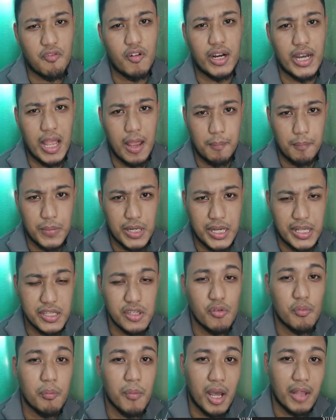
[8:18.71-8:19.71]
What happened?
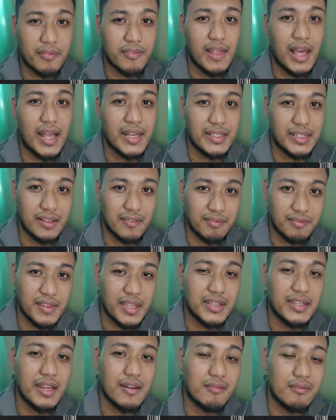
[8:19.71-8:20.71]
You must
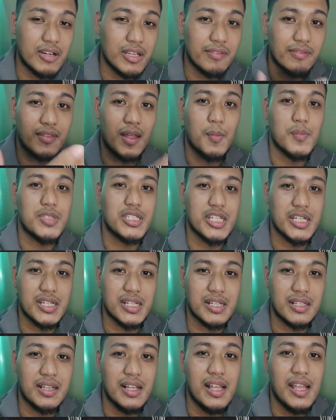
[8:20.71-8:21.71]
understand and read some
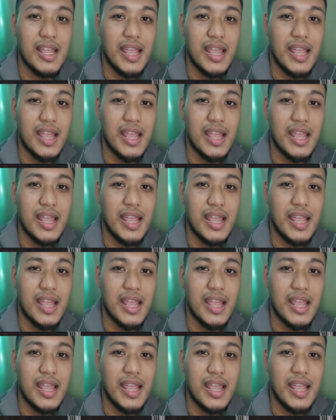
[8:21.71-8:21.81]
journal